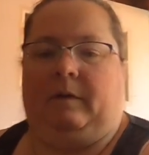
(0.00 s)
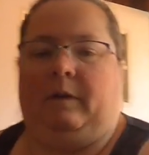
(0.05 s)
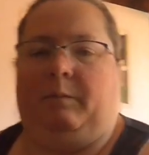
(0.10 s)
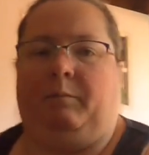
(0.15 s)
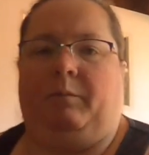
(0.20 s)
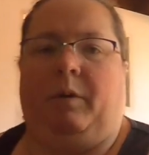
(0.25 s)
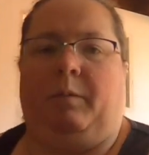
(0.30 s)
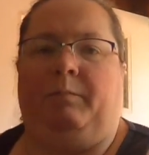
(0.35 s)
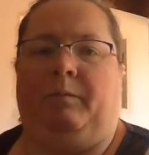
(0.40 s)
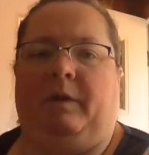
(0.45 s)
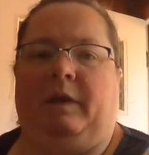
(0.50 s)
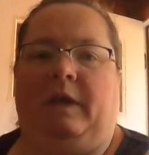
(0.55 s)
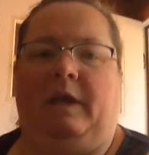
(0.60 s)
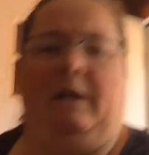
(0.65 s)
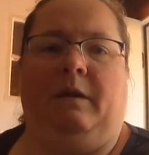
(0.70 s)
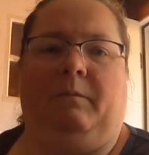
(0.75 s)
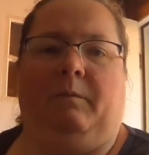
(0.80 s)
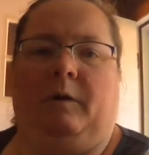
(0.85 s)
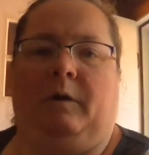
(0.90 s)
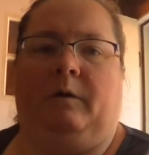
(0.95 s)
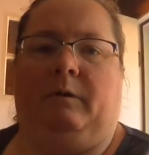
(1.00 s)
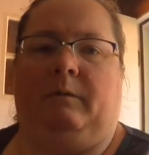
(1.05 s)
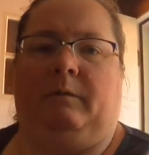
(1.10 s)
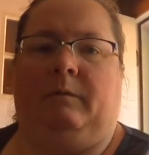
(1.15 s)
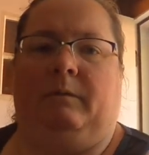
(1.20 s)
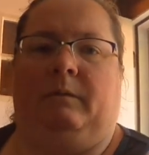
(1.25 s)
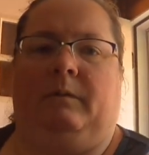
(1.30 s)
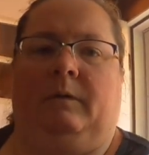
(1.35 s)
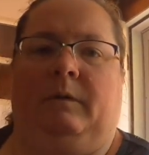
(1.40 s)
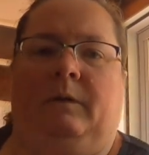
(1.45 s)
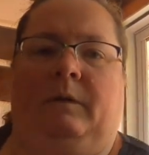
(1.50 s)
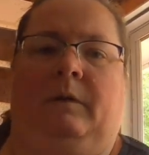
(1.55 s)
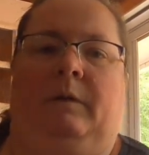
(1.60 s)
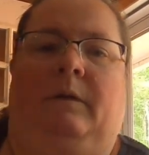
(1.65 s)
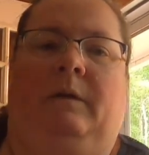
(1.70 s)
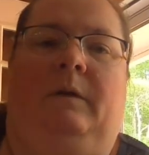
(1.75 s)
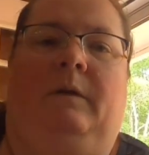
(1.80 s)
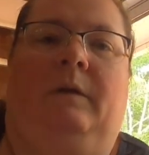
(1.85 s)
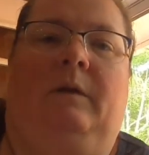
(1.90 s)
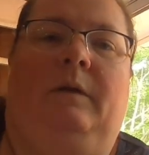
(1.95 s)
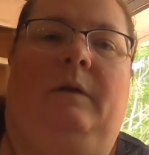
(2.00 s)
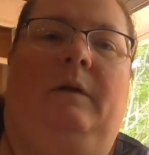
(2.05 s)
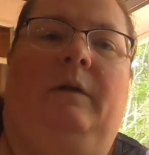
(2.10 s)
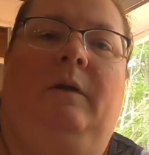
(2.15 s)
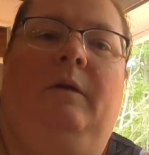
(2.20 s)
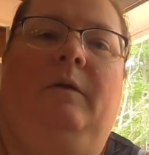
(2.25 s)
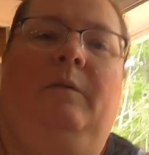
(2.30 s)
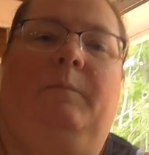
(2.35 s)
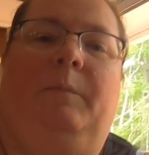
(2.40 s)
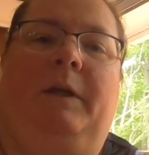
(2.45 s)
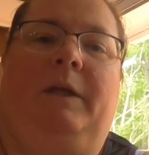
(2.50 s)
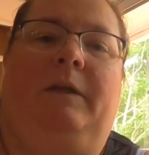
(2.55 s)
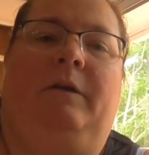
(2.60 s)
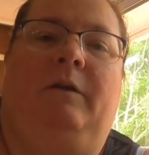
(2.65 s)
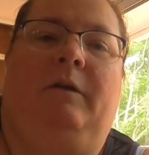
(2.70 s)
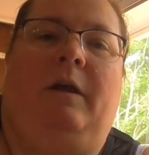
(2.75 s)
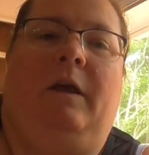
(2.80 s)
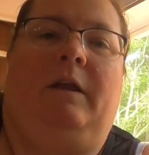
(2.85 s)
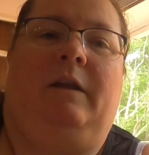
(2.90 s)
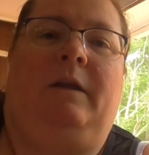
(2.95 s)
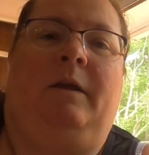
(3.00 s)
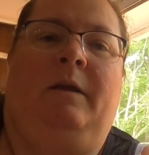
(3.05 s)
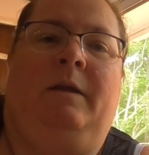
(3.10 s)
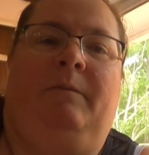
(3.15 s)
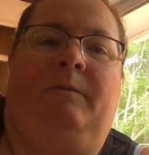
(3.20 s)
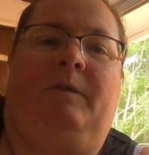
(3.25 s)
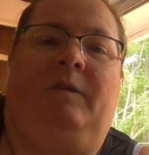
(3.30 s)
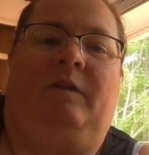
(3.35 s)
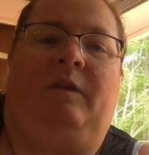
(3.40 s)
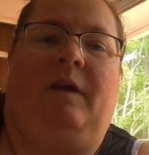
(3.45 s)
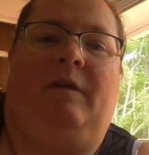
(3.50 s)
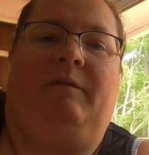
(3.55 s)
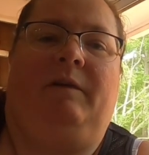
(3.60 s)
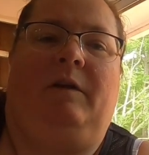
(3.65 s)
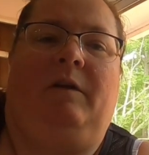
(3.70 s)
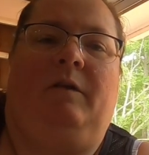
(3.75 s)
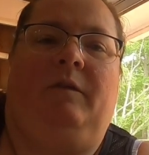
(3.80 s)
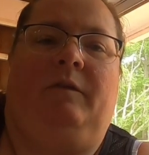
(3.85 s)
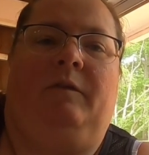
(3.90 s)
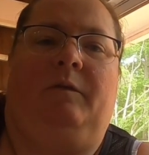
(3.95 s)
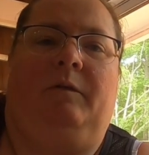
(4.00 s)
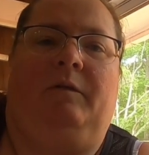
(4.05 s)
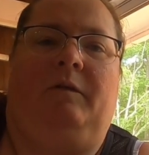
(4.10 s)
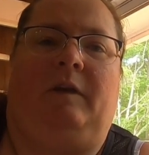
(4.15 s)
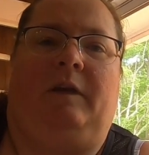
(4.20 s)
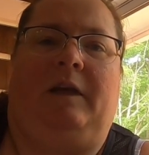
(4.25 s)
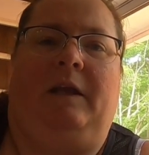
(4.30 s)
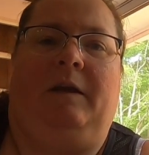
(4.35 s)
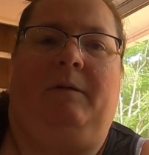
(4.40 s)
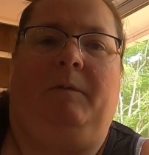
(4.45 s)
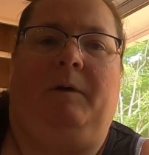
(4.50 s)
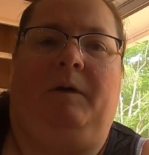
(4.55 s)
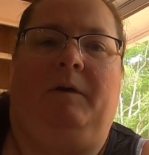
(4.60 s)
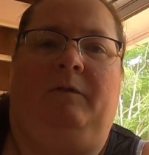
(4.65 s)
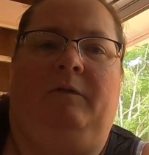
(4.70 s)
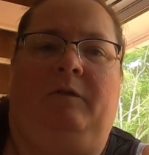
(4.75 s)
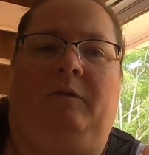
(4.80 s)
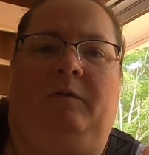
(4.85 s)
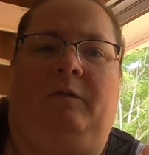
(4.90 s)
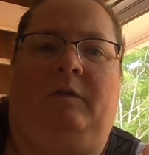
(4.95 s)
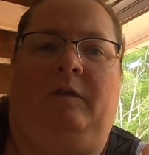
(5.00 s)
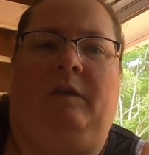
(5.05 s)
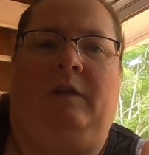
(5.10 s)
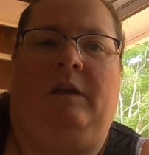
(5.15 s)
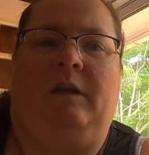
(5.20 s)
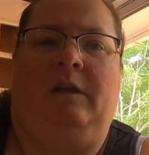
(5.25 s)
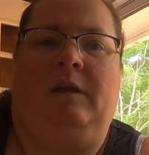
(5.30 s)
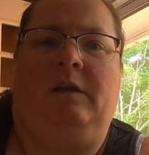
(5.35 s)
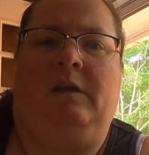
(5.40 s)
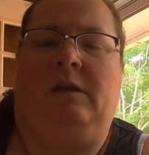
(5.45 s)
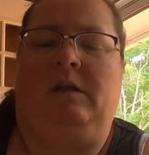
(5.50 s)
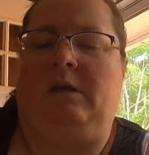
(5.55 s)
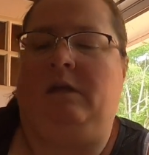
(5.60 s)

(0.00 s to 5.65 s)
I bumped the camera. Oh my god, I am just having all sorts of camera issues today.